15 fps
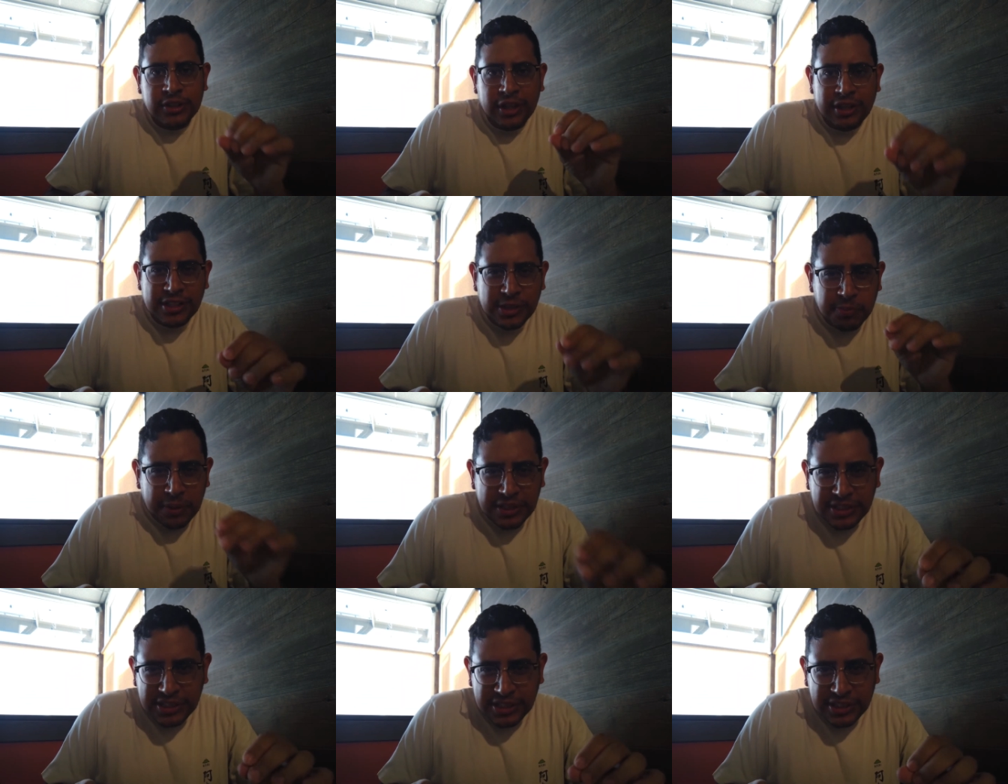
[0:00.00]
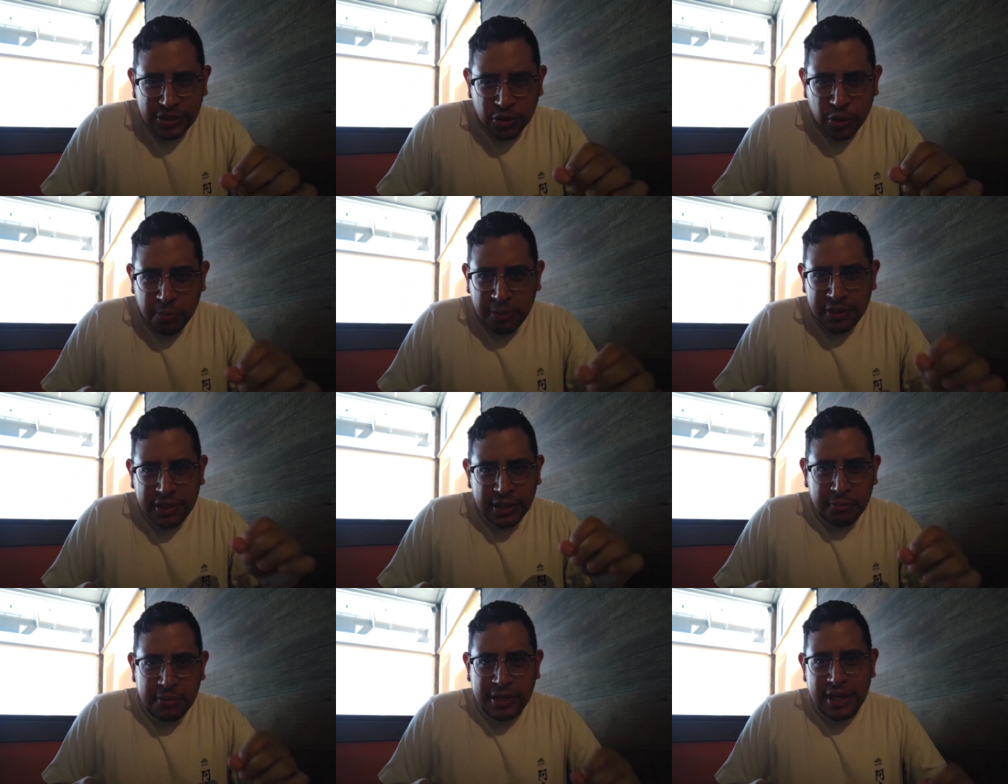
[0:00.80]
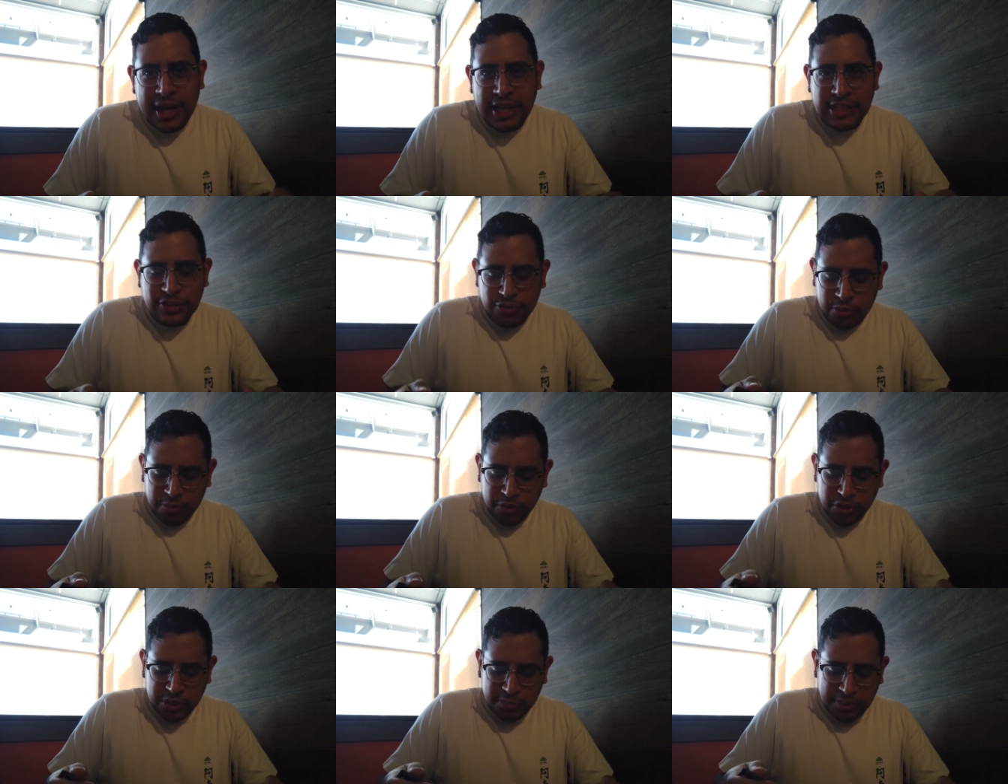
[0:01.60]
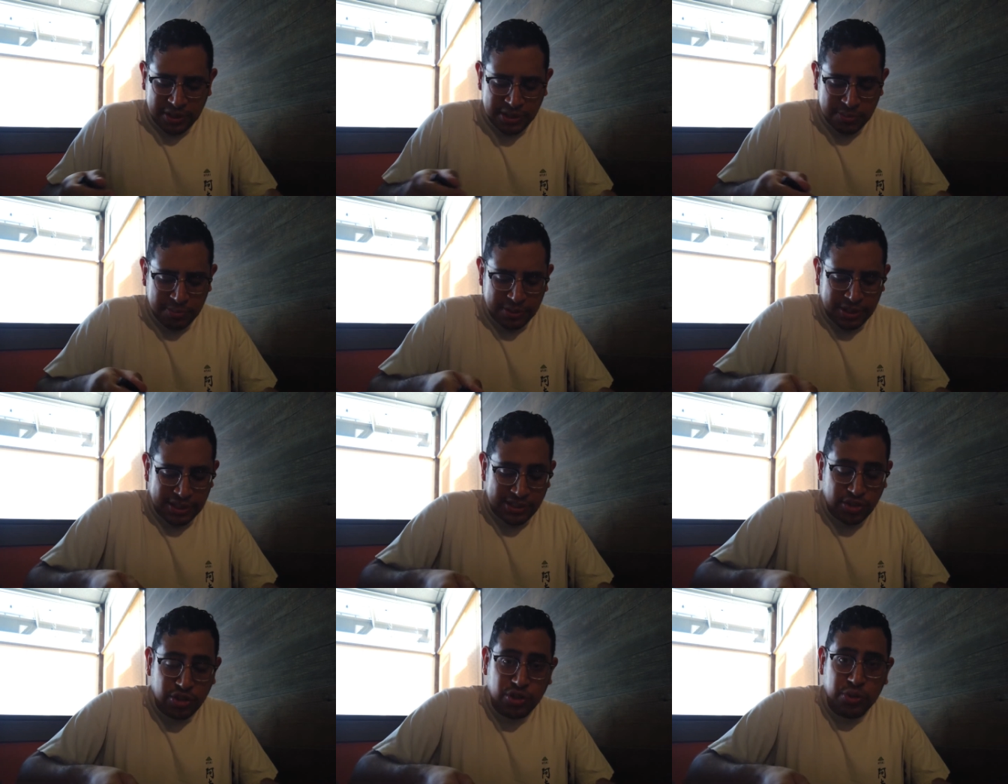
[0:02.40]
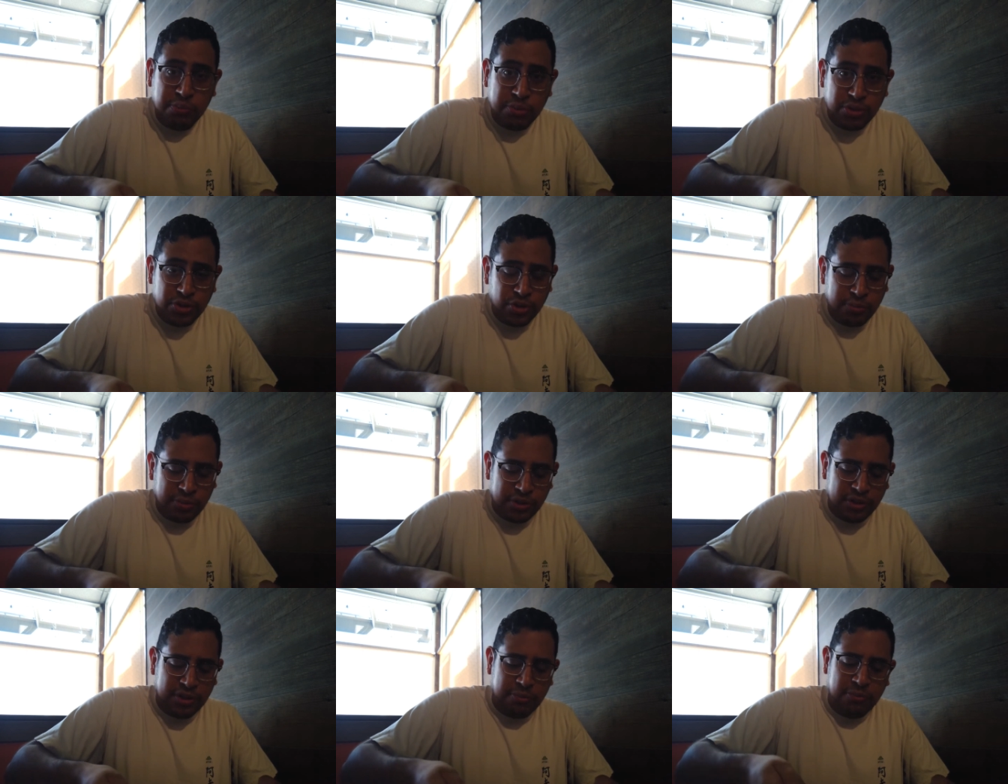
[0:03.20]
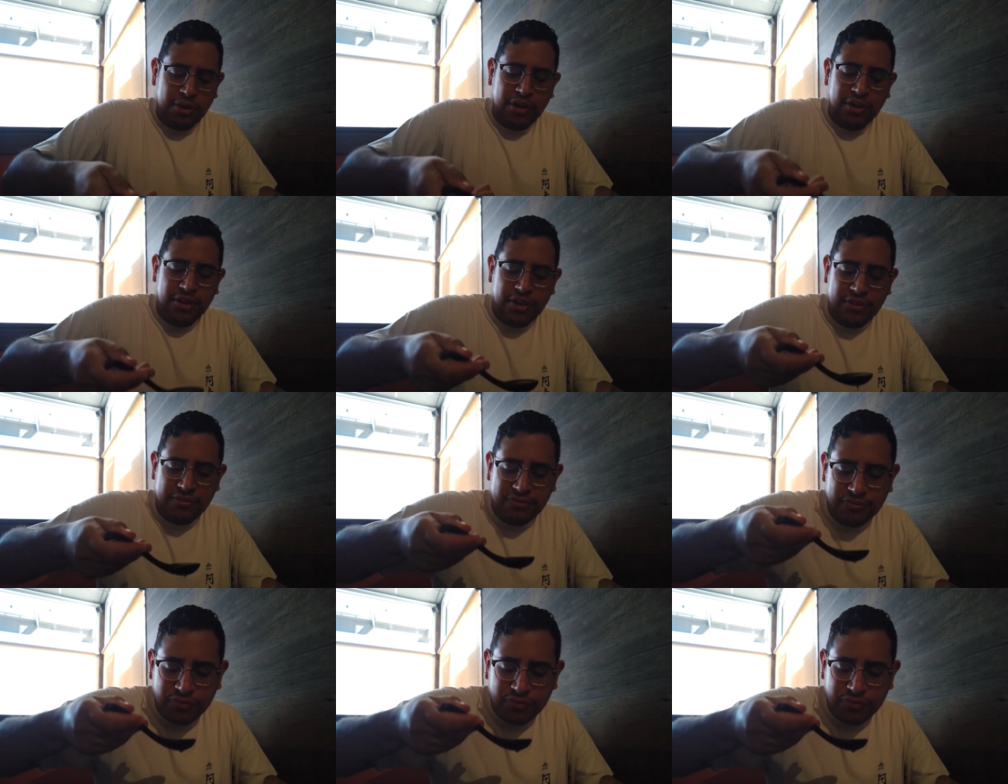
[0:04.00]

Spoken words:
Not as spicy as I hope. I think I'm gonna ask for more spice, but that's super clean broth.